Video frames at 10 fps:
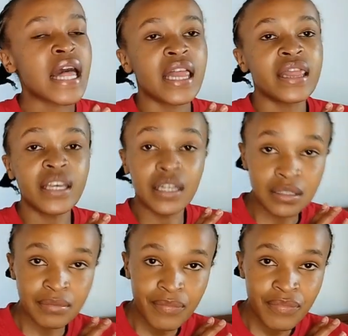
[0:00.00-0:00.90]
And
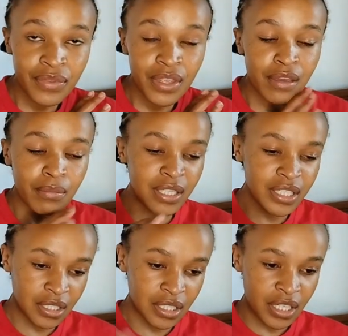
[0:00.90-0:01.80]
then
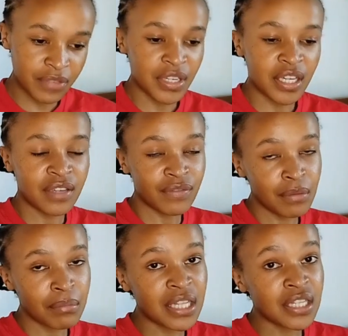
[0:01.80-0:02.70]
immediately after
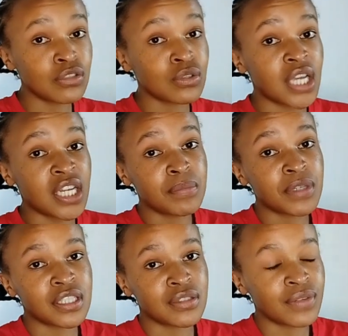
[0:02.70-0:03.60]
giving birth and you start
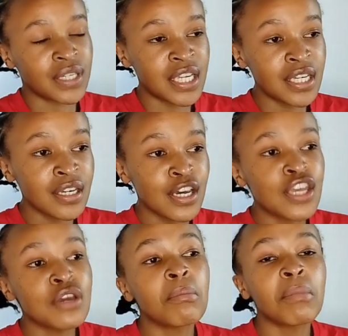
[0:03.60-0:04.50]
breastfeeding,
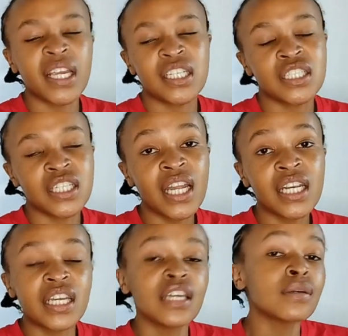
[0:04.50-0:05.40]
you might
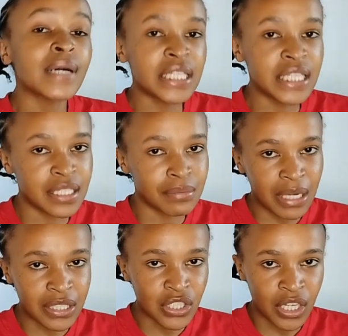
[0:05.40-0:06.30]
shed equally as
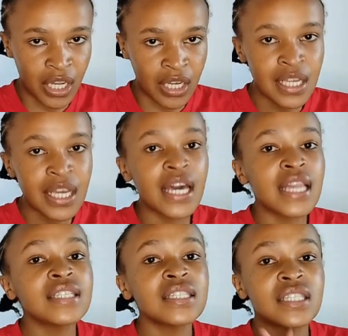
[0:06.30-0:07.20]
much hair.
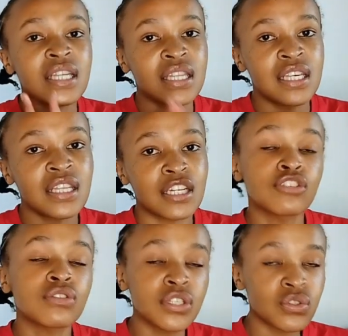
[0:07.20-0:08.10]
And this is the thing
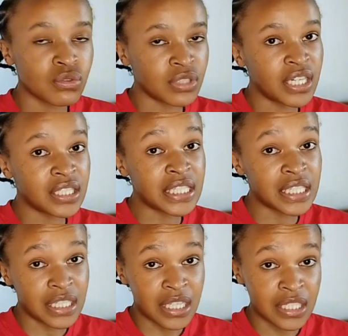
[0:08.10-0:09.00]
that you need to realize
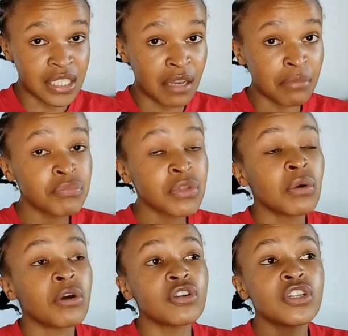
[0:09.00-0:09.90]
at that time.
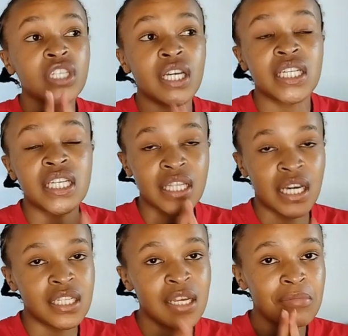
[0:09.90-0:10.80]
When you're shedding
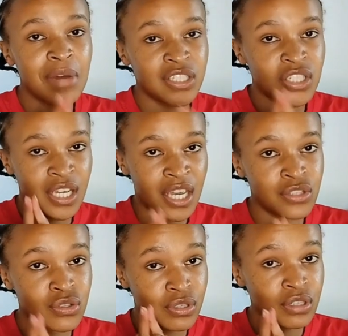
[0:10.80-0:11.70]
that much
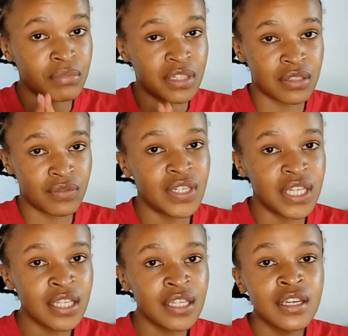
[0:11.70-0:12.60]
hair during
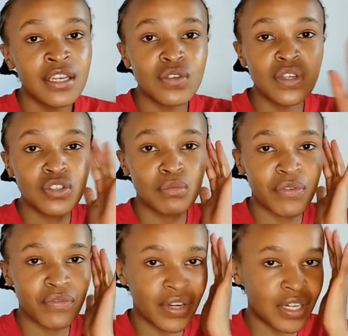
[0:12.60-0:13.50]
breastfeeding, you need to
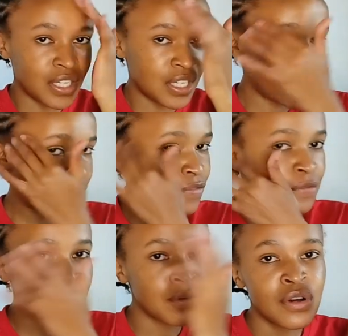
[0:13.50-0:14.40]
be very
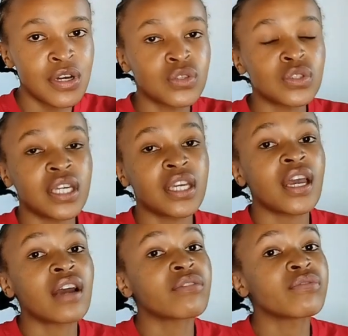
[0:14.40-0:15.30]
careful to take
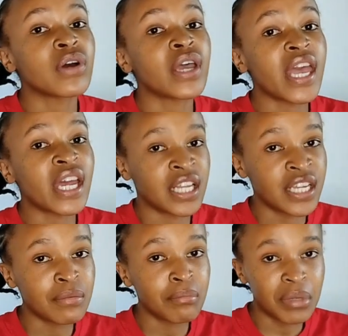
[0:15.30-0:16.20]
care of your
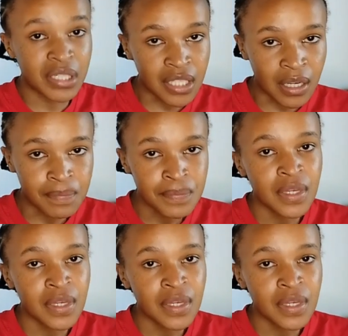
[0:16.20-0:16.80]
hairline better.